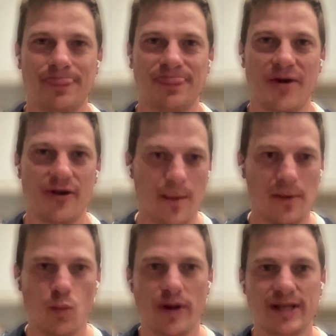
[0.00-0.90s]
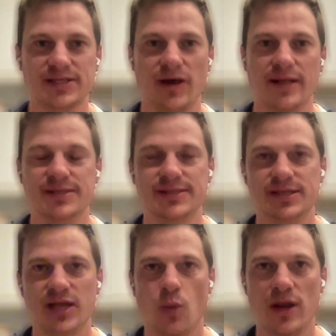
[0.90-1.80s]
There are a couple of warning signs.
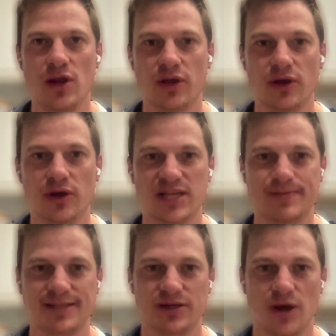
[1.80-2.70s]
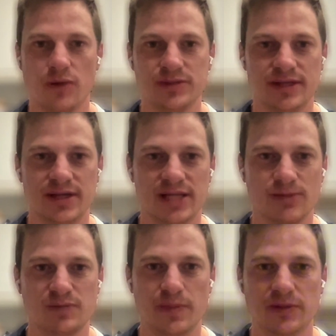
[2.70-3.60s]
We look at expected goals, as
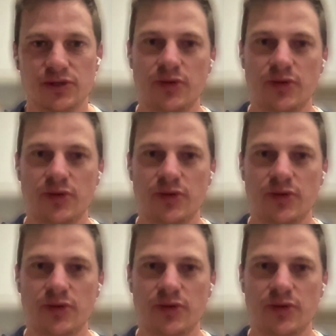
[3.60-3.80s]
most people do